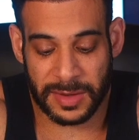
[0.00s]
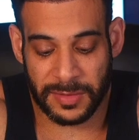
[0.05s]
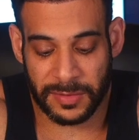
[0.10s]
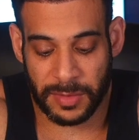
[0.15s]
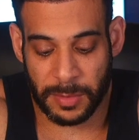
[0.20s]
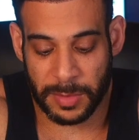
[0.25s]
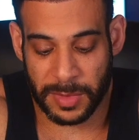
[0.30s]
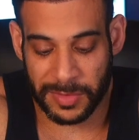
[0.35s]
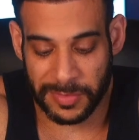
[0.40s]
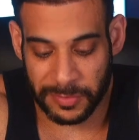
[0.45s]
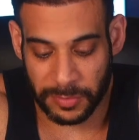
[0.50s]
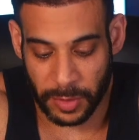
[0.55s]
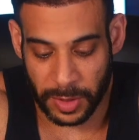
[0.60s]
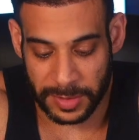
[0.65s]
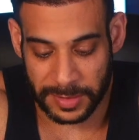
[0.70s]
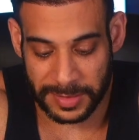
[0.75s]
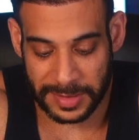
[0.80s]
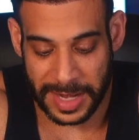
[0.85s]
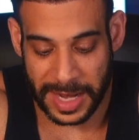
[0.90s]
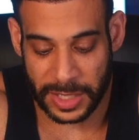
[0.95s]
from the
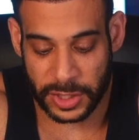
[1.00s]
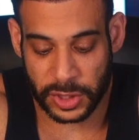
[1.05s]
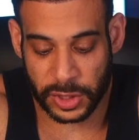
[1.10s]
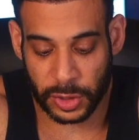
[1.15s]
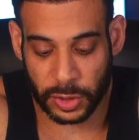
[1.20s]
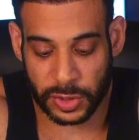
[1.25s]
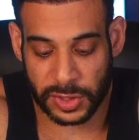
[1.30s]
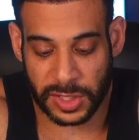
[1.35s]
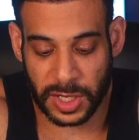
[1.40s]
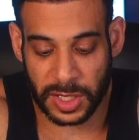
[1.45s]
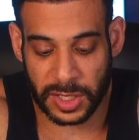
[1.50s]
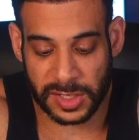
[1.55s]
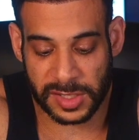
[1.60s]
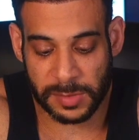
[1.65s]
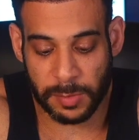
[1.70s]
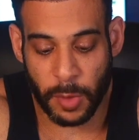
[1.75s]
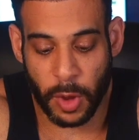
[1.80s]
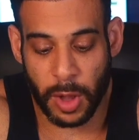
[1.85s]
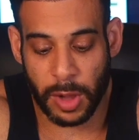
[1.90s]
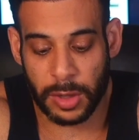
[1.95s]
front. It actually looks kind of
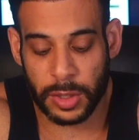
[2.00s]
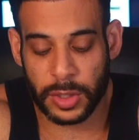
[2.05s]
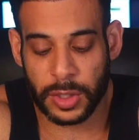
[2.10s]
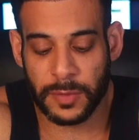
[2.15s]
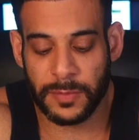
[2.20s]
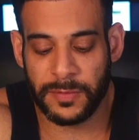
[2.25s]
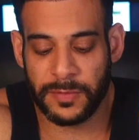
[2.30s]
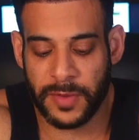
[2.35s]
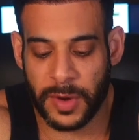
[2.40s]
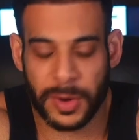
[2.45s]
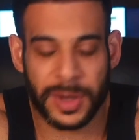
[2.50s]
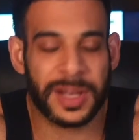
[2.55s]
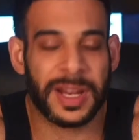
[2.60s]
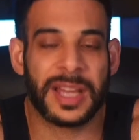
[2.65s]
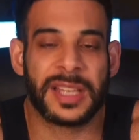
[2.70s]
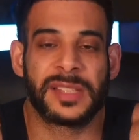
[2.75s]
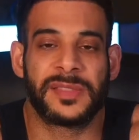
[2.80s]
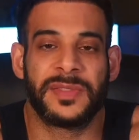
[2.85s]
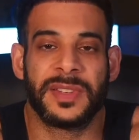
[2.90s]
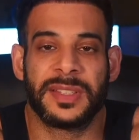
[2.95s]
small. Very
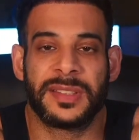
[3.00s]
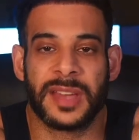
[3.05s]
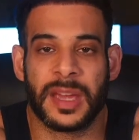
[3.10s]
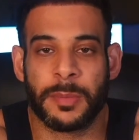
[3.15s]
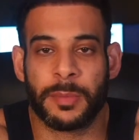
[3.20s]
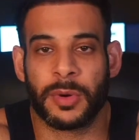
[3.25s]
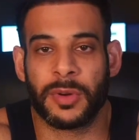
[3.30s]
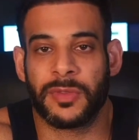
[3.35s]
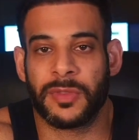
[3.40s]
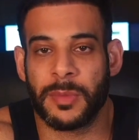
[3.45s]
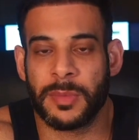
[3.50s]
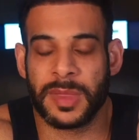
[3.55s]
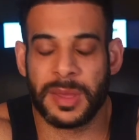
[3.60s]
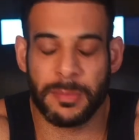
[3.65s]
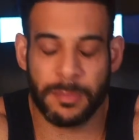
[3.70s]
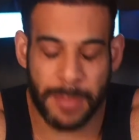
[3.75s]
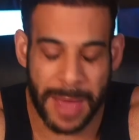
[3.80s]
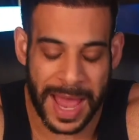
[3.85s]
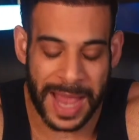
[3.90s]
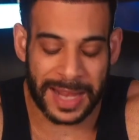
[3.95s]
nice V-taper from
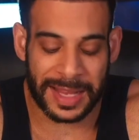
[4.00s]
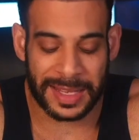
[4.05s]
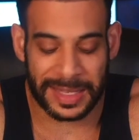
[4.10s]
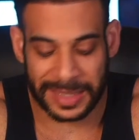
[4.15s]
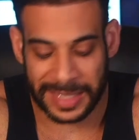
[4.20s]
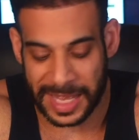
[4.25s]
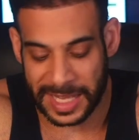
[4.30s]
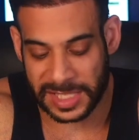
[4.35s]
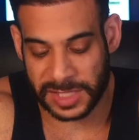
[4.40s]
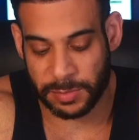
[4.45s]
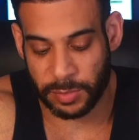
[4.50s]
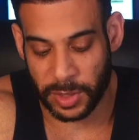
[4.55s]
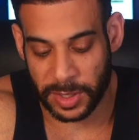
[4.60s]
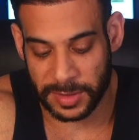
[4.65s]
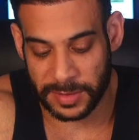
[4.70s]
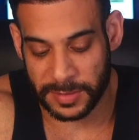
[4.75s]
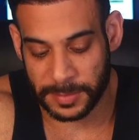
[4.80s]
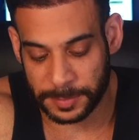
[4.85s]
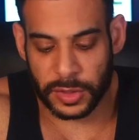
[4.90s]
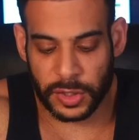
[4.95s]
the back lat
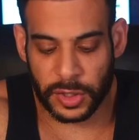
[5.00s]
spread.